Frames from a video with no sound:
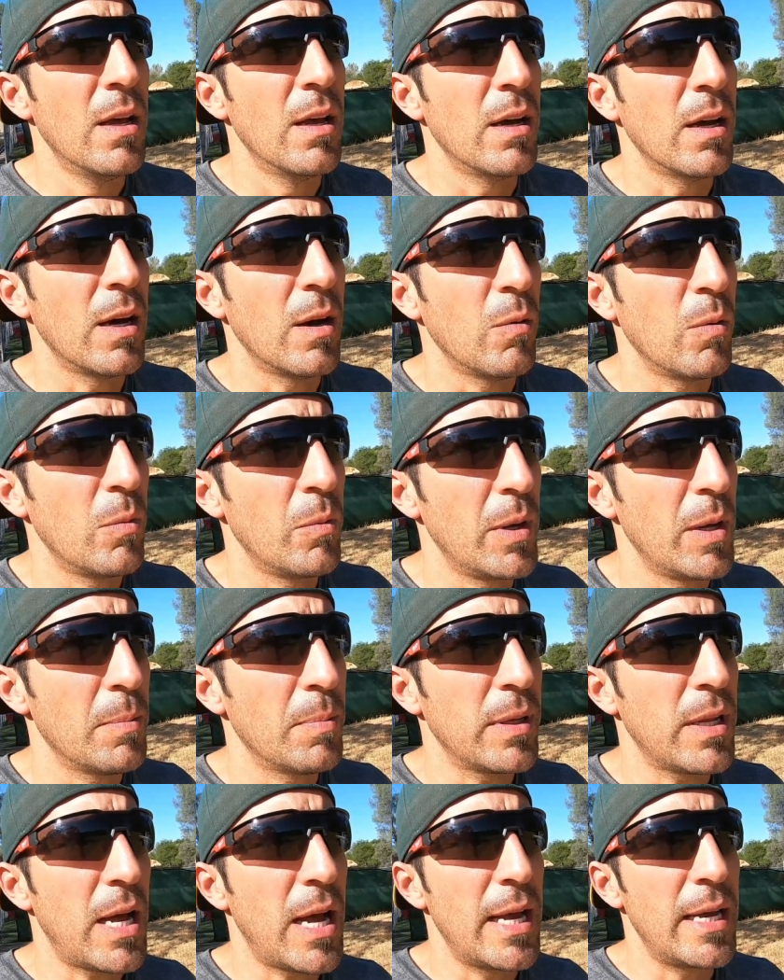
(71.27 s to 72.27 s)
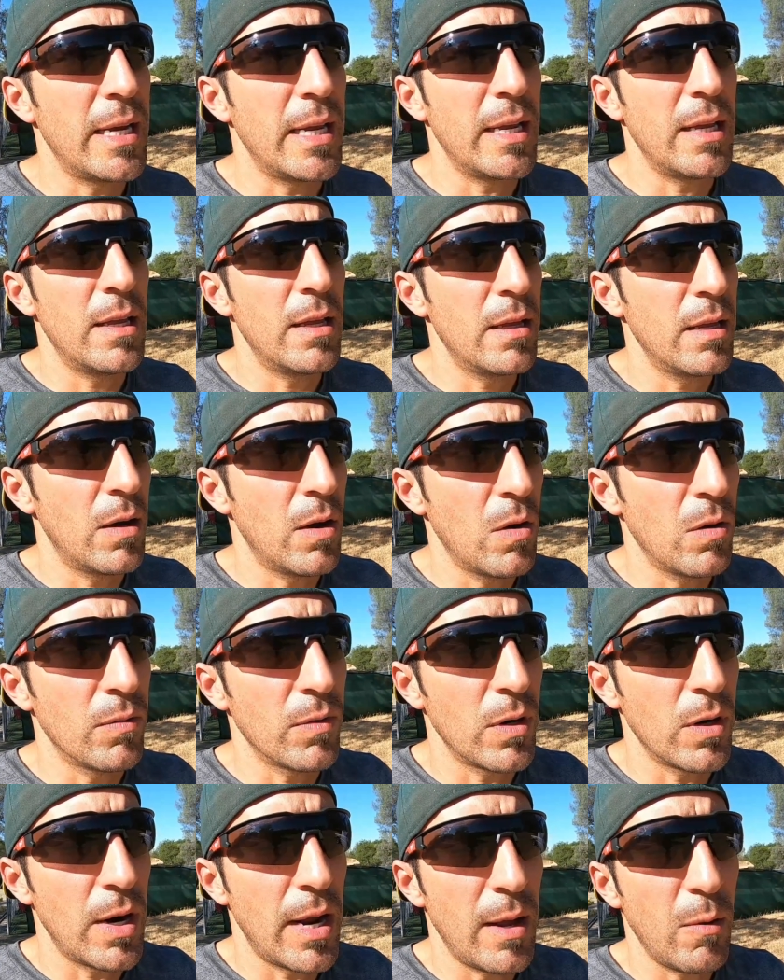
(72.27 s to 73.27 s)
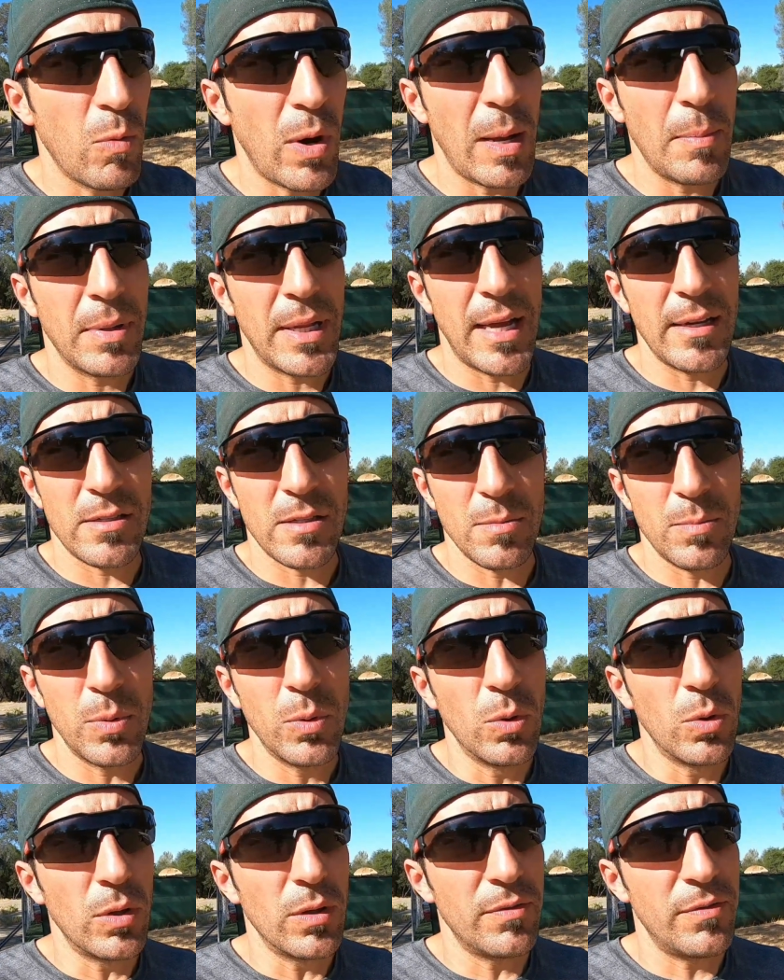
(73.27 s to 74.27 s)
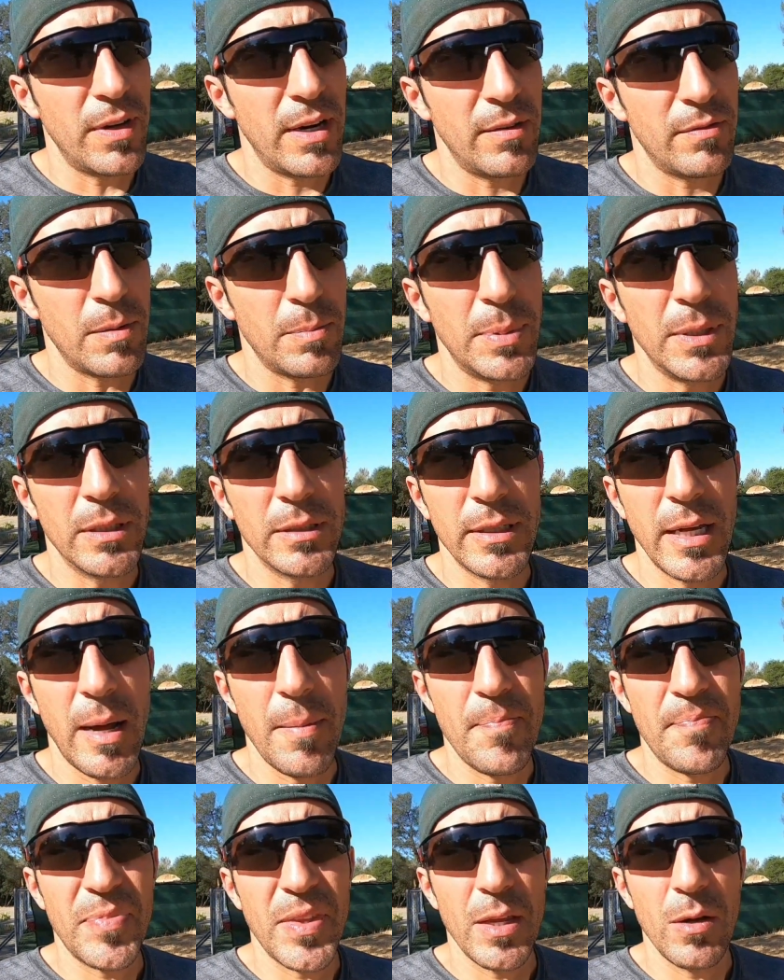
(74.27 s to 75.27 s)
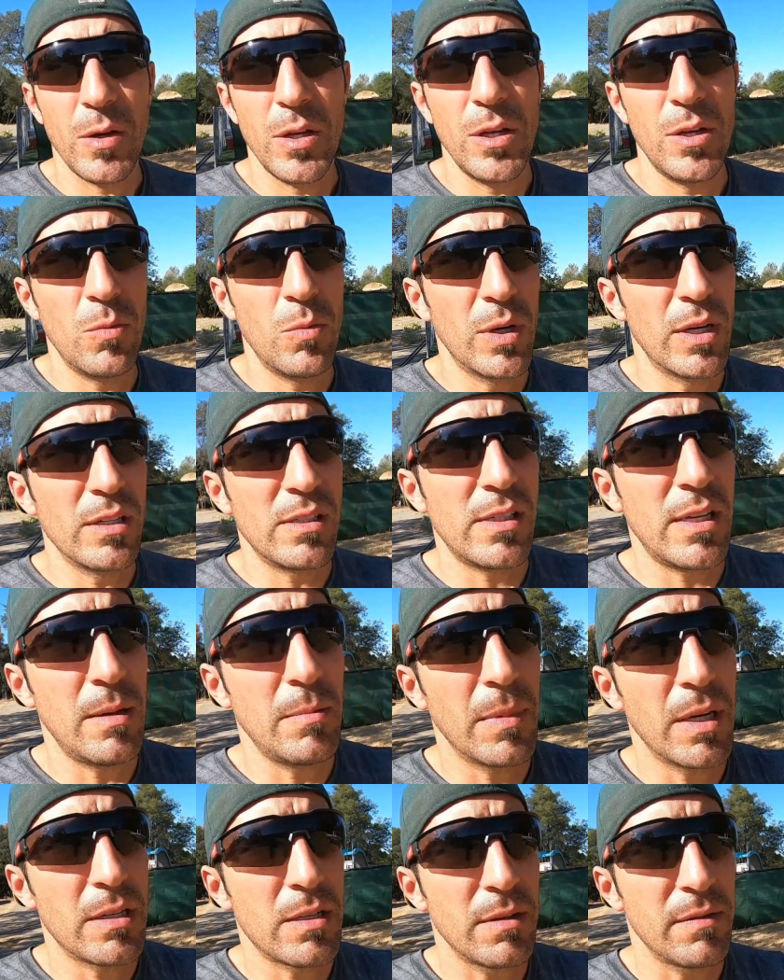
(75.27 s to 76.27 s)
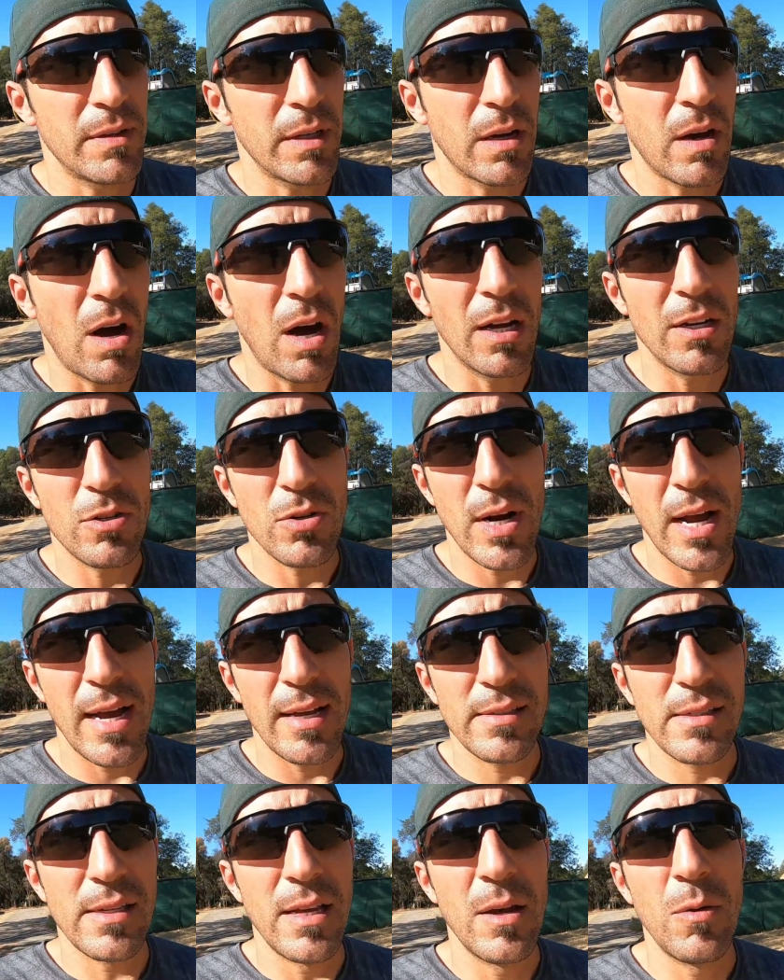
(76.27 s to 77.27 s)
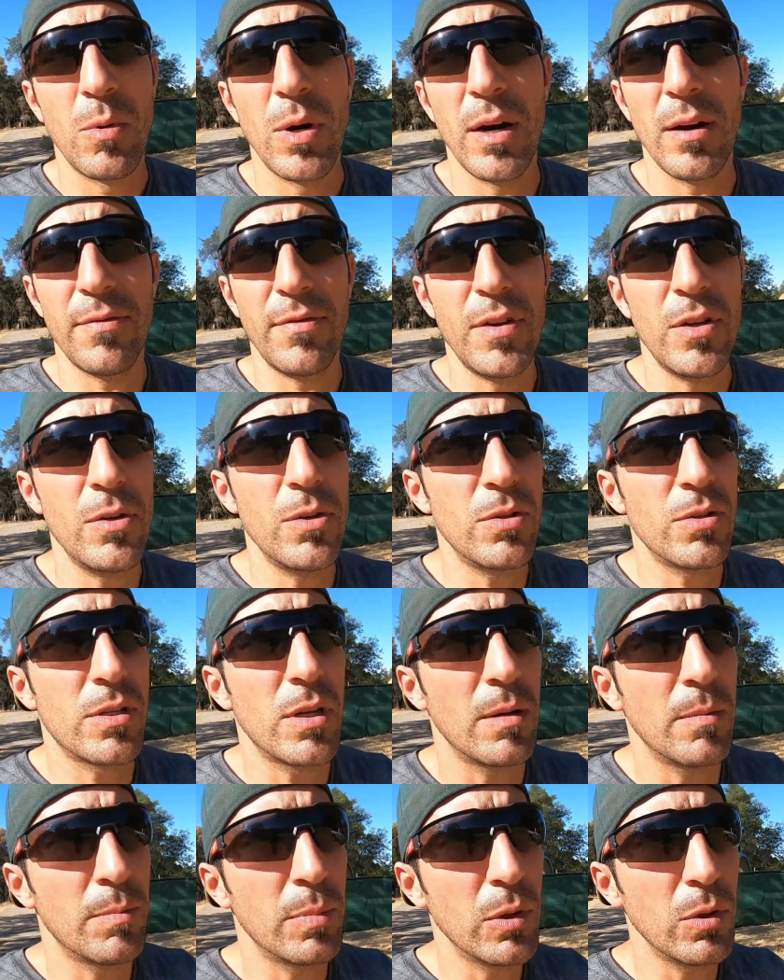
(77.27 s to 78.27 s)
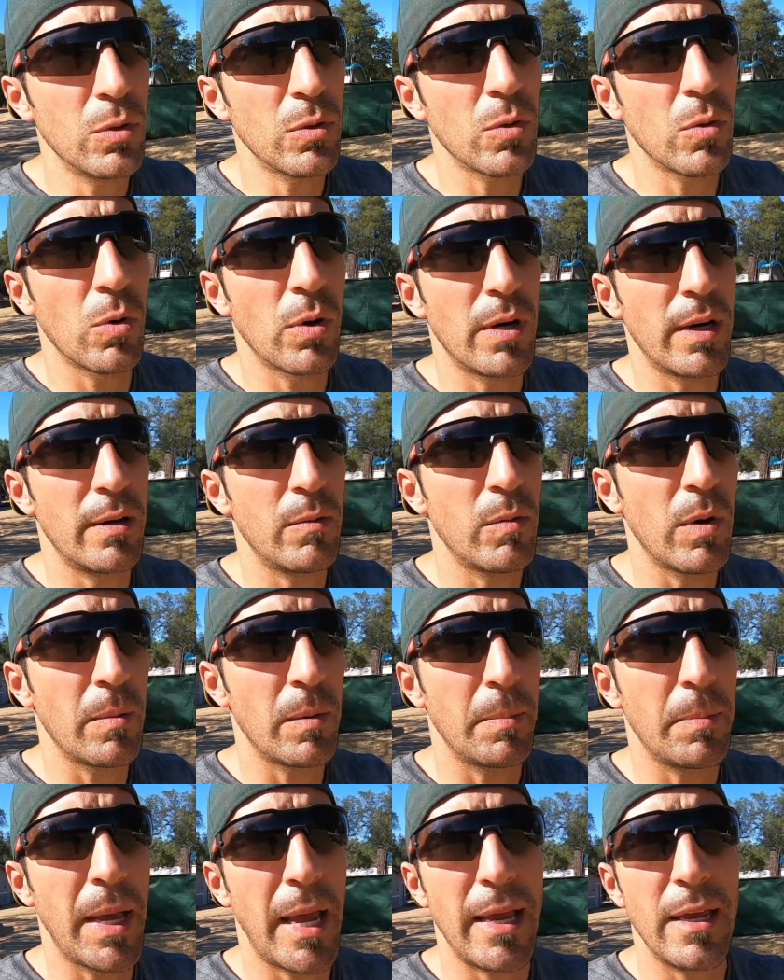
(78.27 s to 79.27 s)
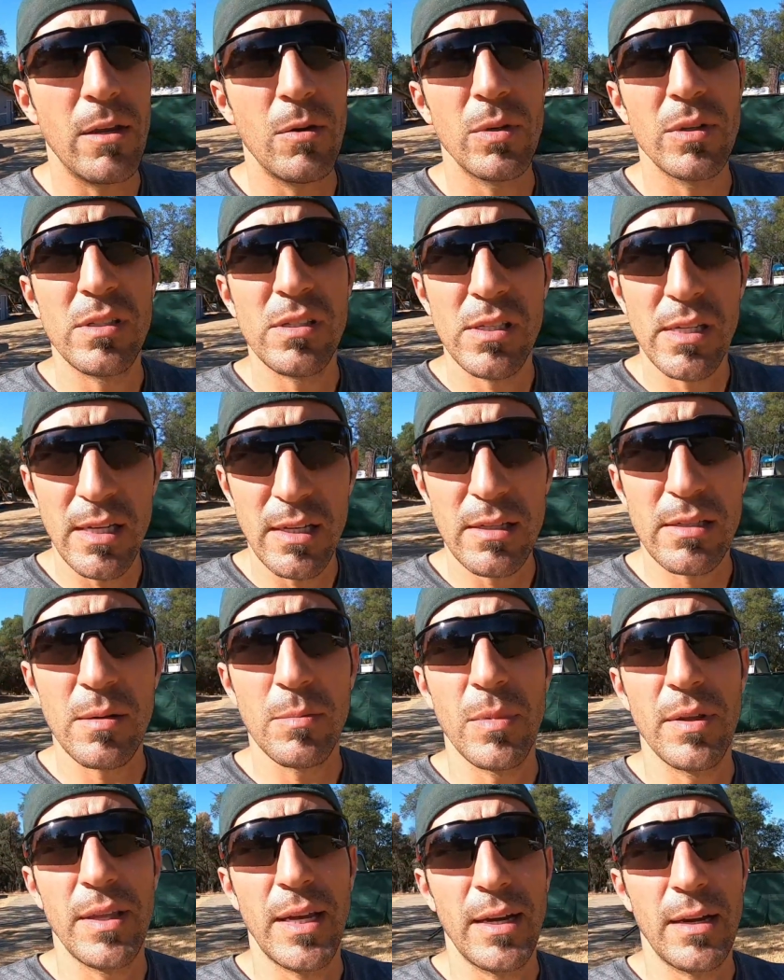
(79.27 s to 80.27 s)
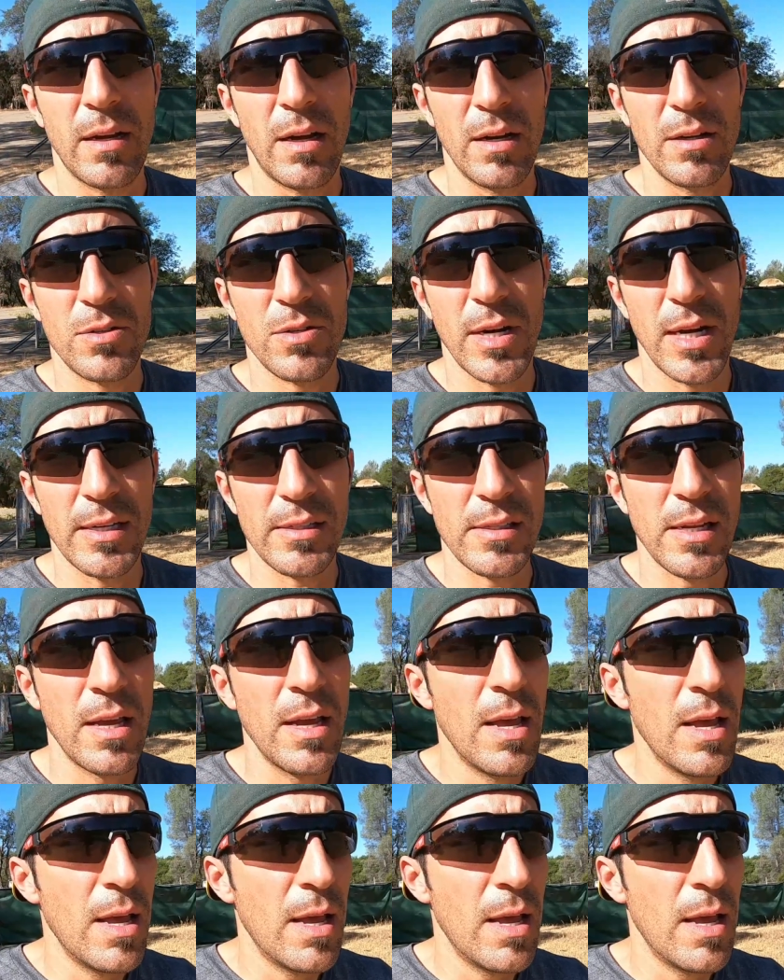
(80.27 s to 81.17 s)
when we applied it over a white plaster pool, if it ever peeled up, you wouldn't see much of a contrast, where if you used a blue chlorinated rubber paint, you would see some of that contrast,